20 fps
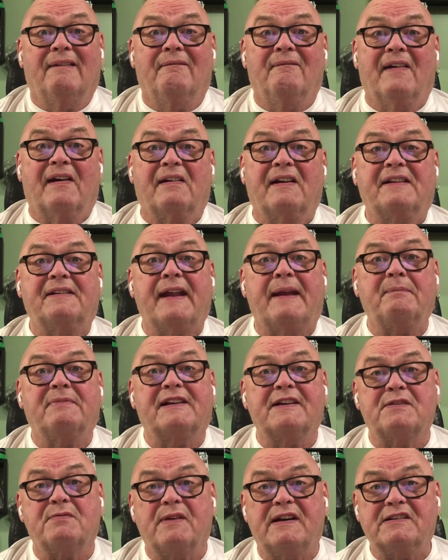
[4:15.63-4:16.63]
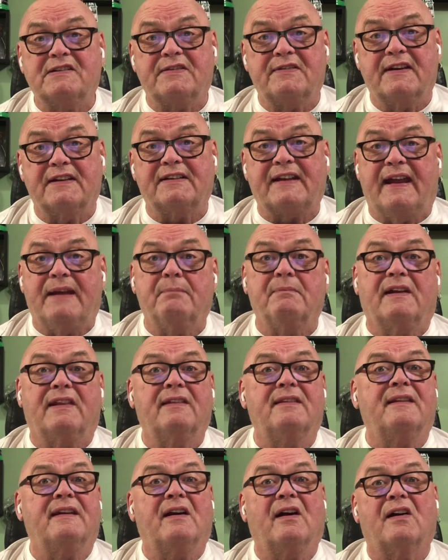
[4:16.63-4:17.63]
Very same situation this game,
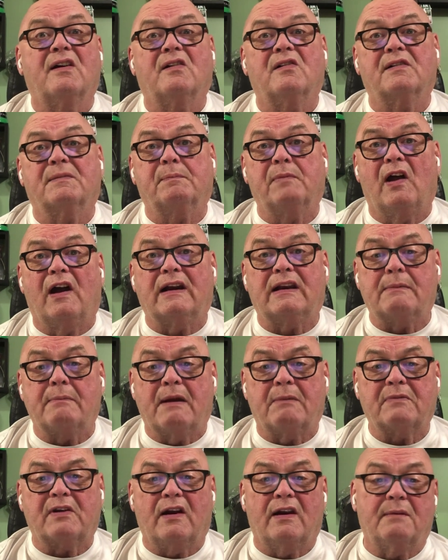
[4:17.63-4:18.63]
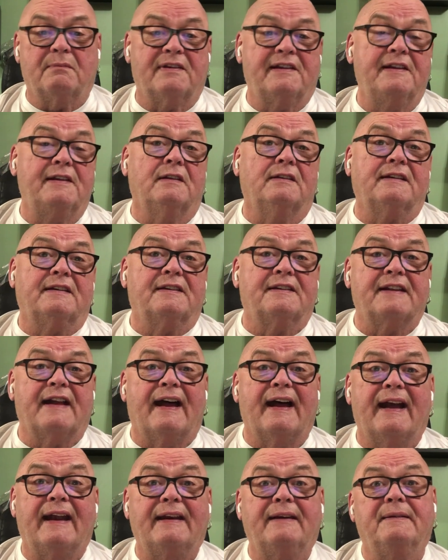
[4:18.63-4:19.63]
but the Argos blocked him up, got him sealed
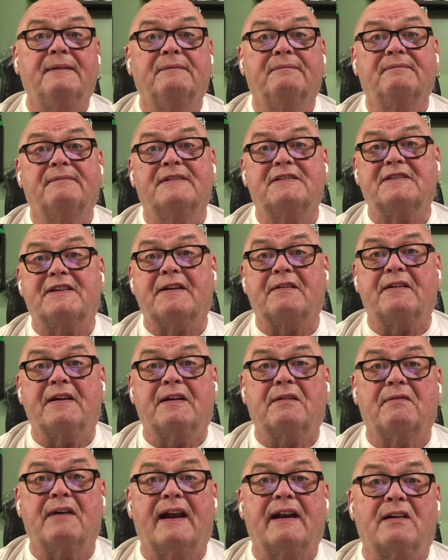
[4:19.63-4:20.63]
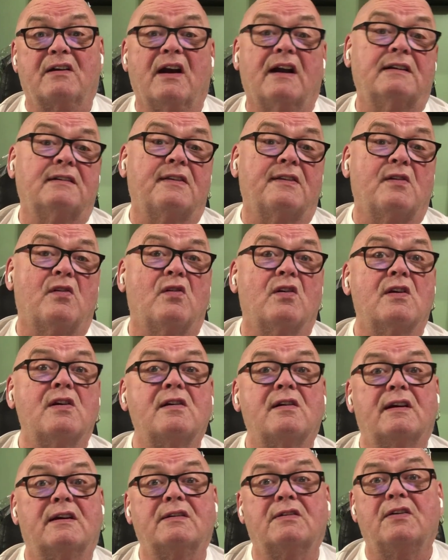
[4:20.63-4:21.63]
inside. Generian Grant got to the
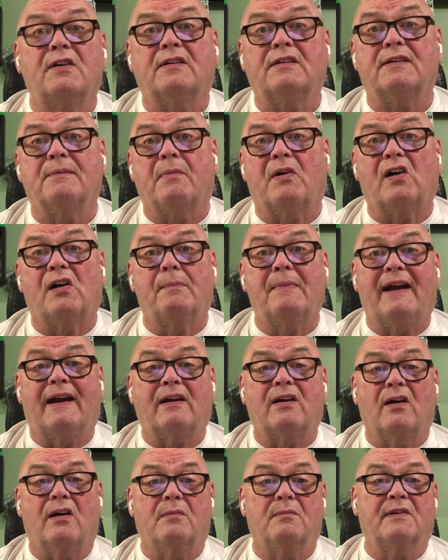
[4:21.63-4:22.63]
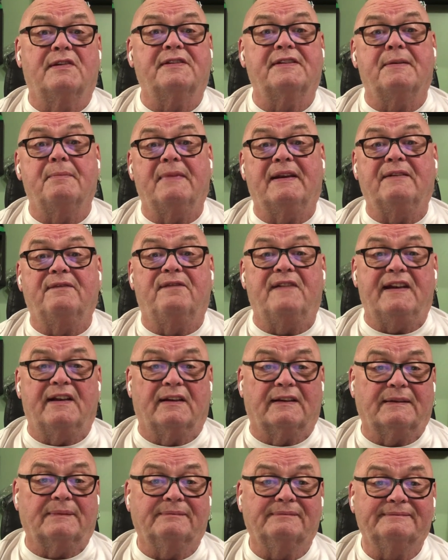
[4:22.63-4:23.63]
corner and took the ball back almost to
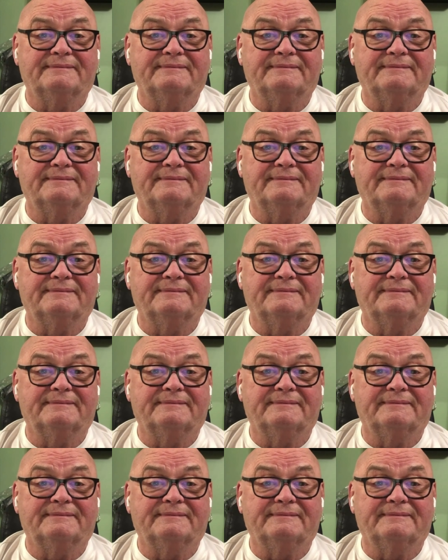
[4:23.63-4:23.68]
midfield.